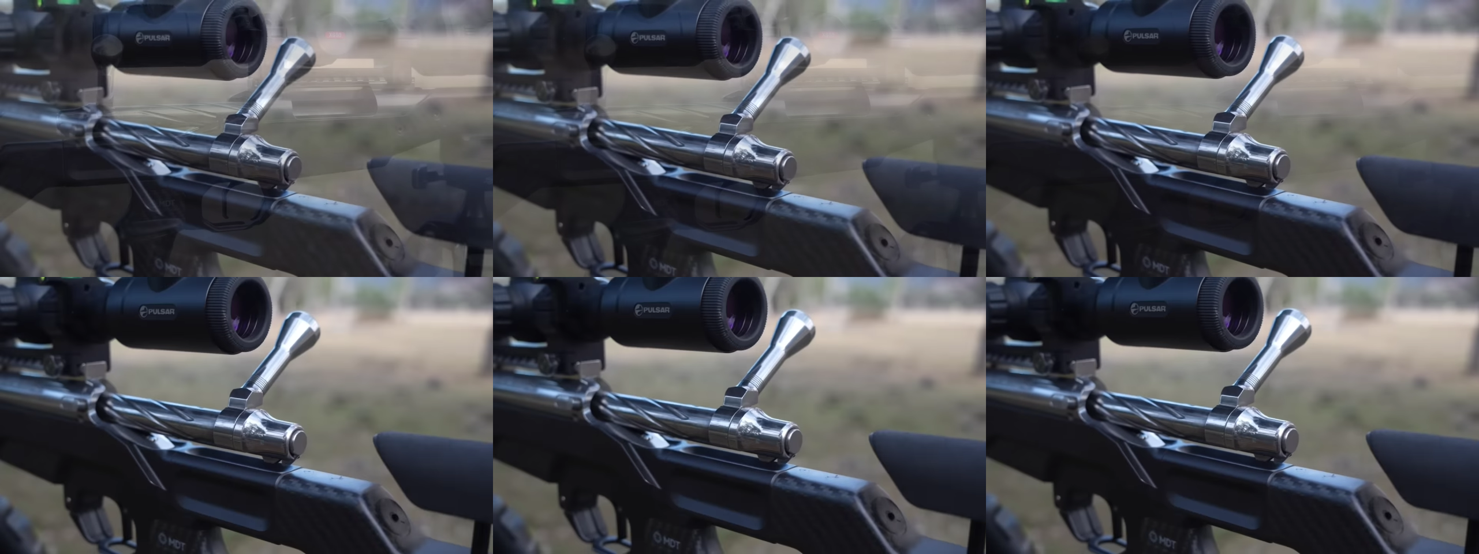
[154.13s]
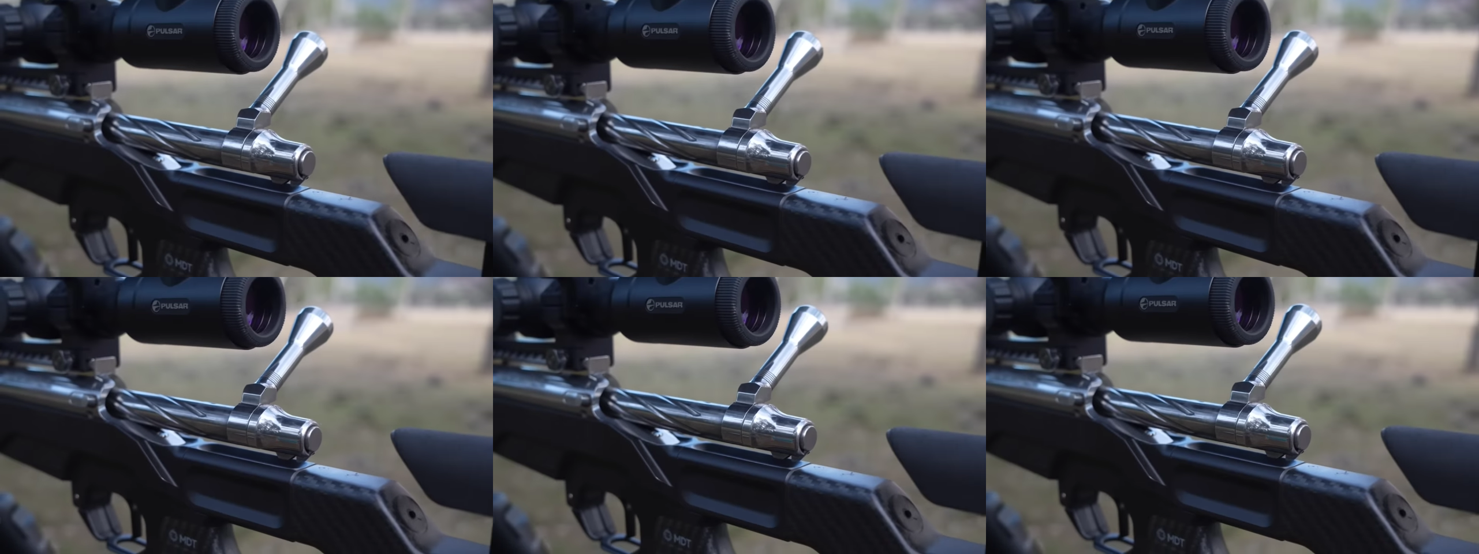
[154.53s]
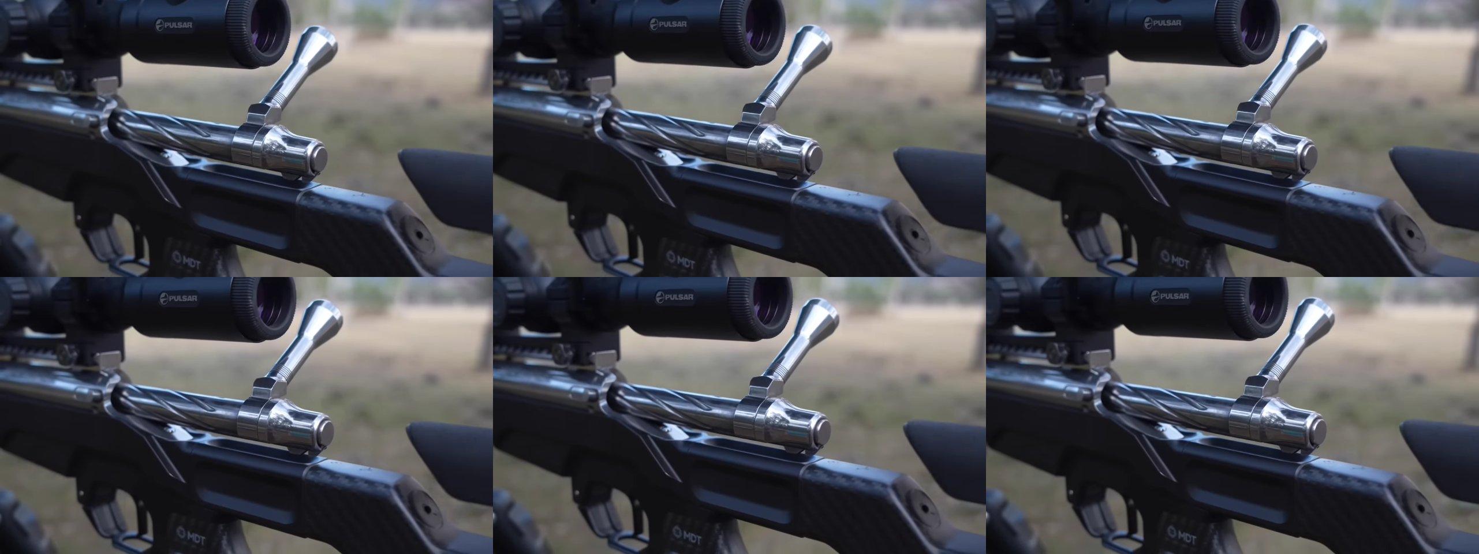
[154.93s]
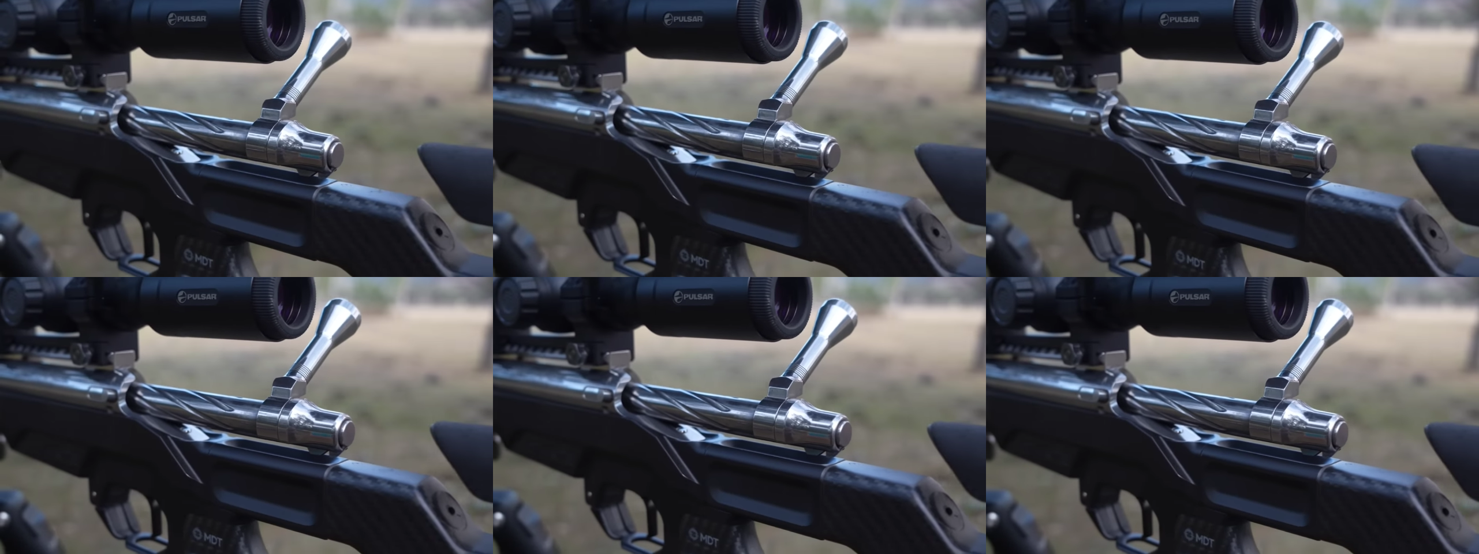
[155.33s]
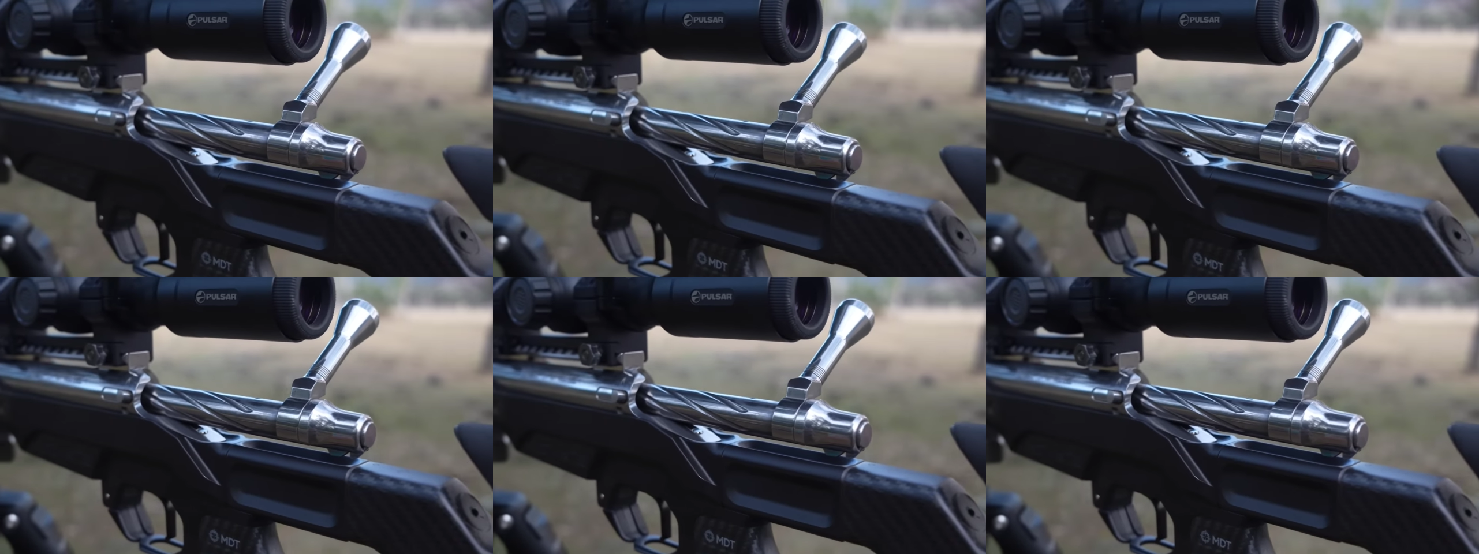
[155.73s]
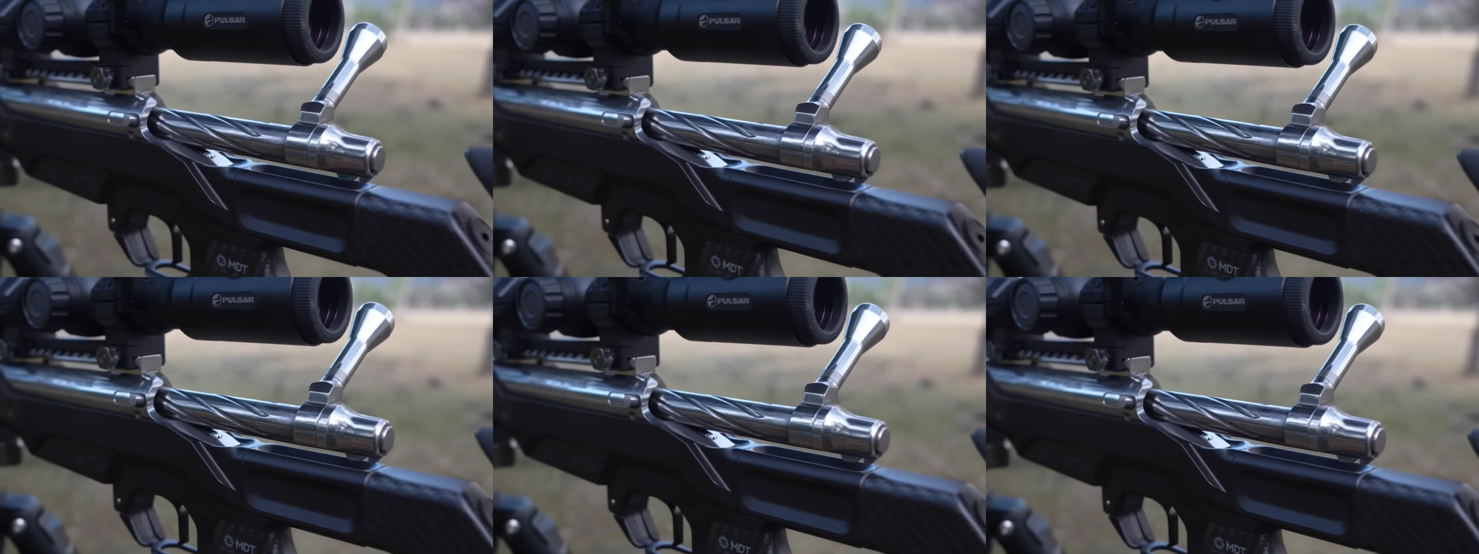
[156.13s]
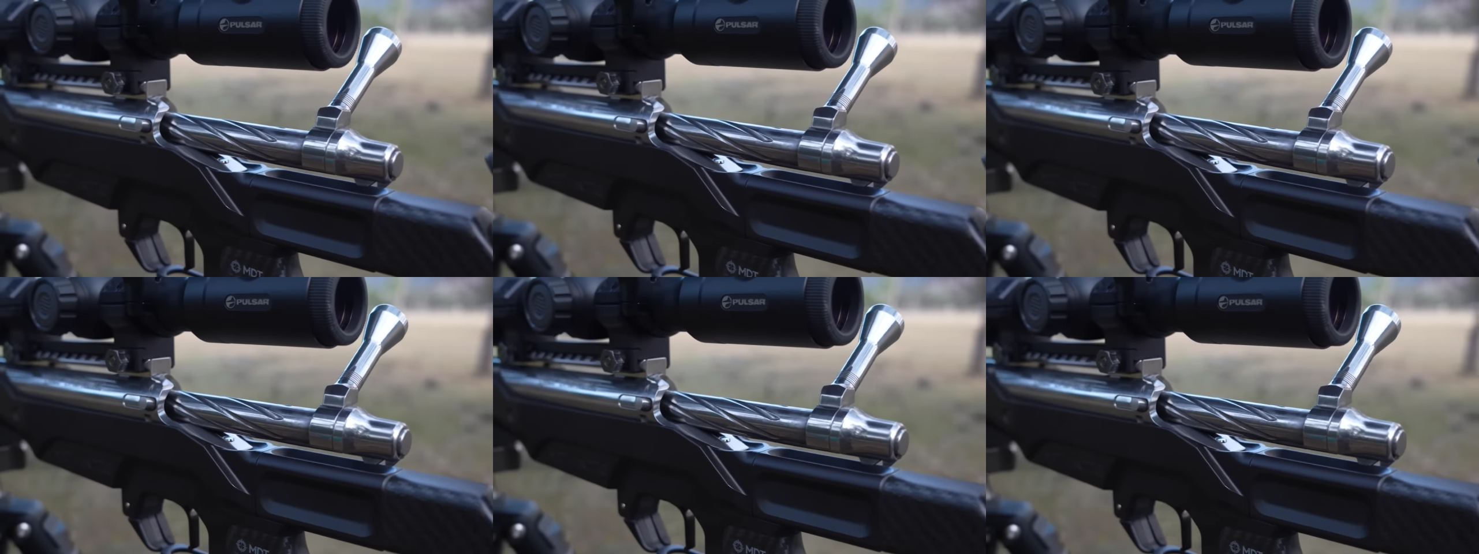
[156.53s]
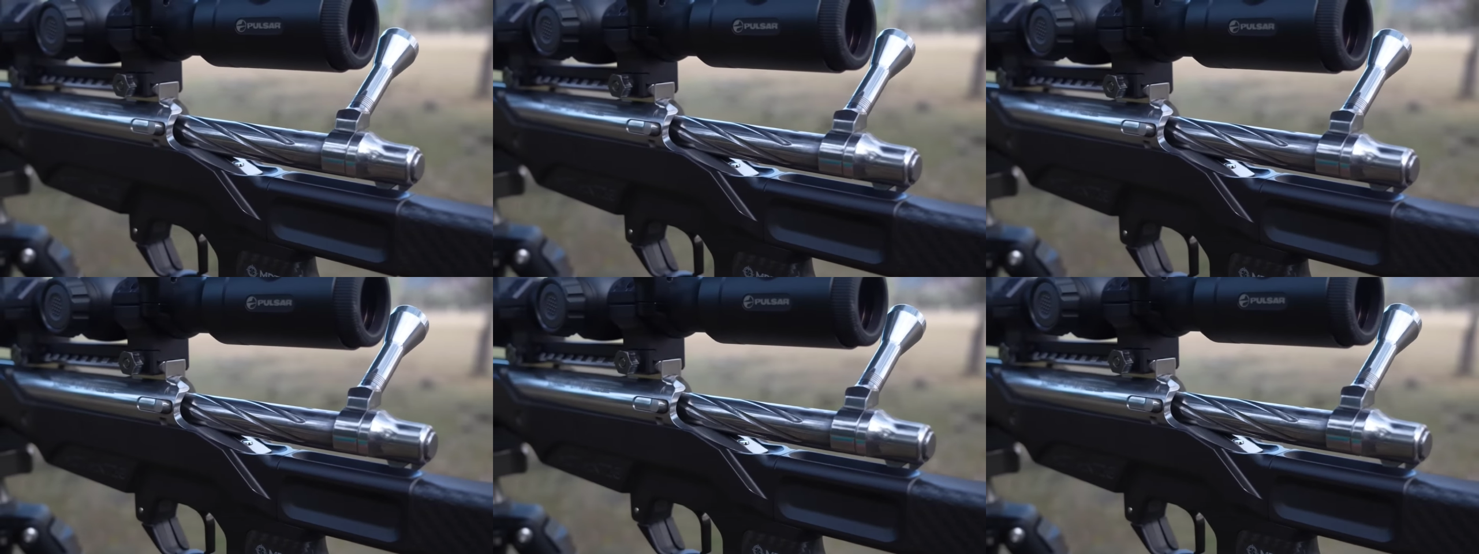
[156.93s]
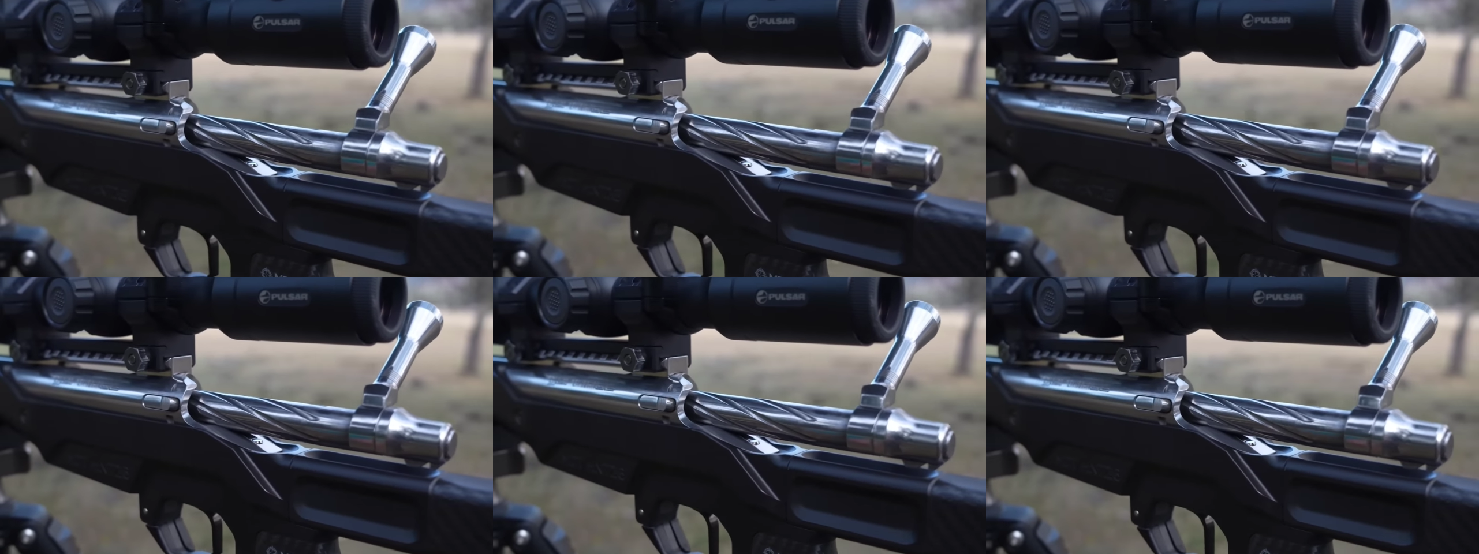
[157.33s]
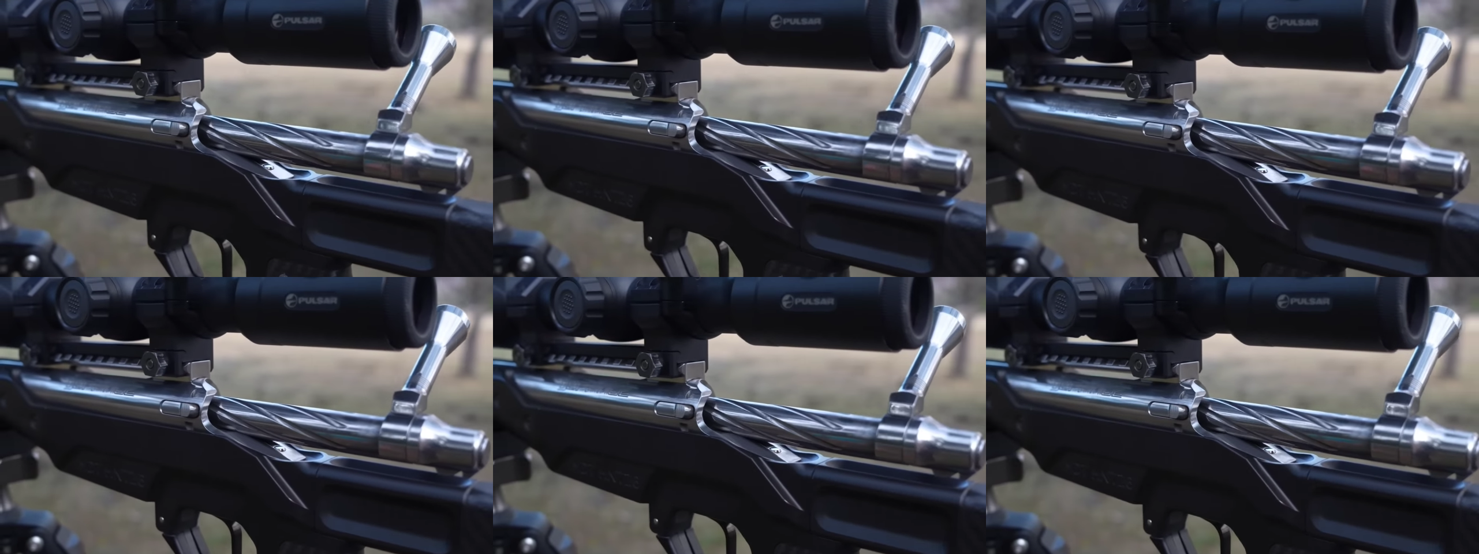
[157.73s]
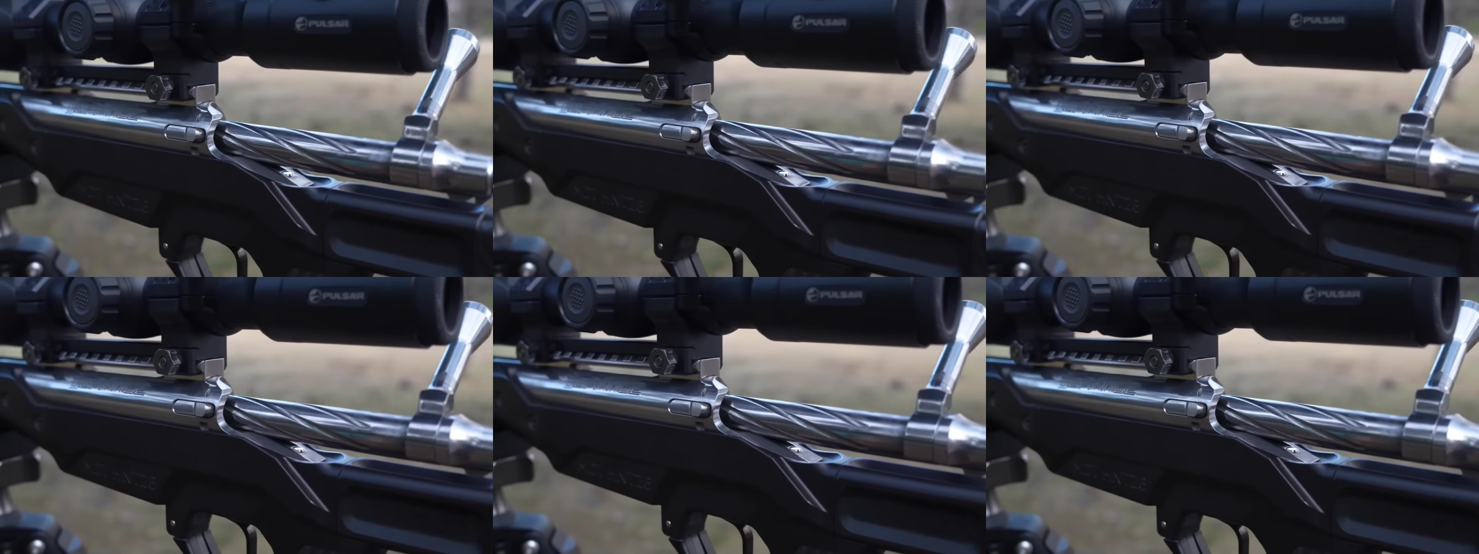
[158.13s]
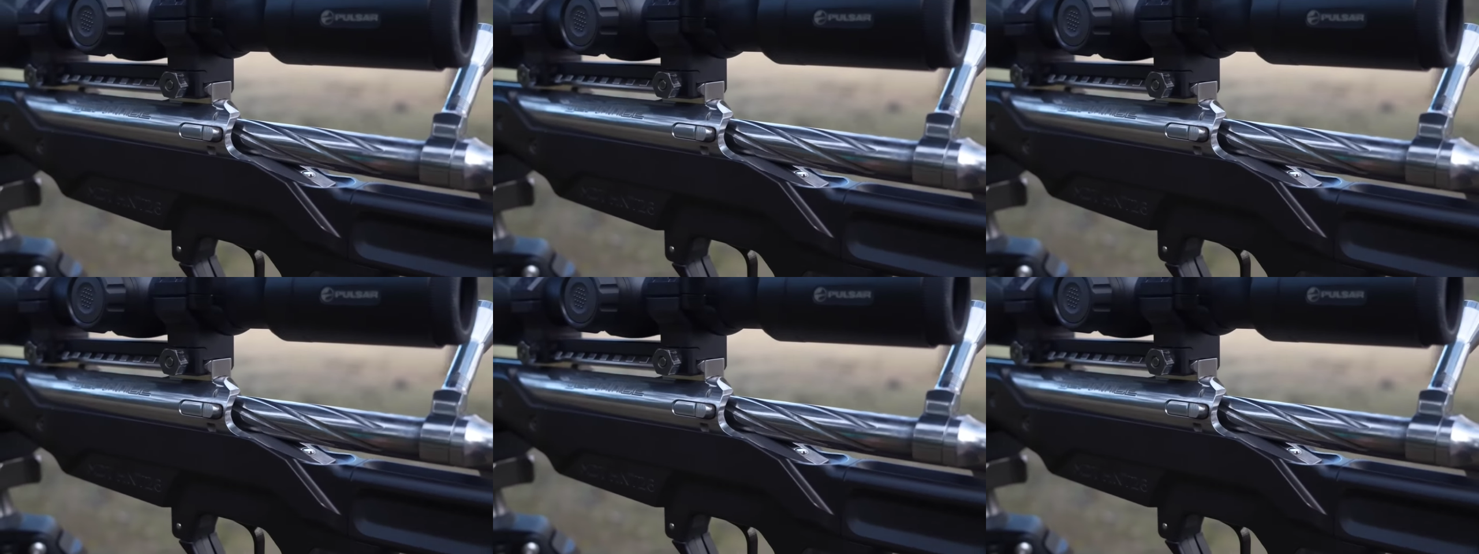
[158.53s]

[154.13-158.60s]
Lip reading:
Nobody's mouth can be seen.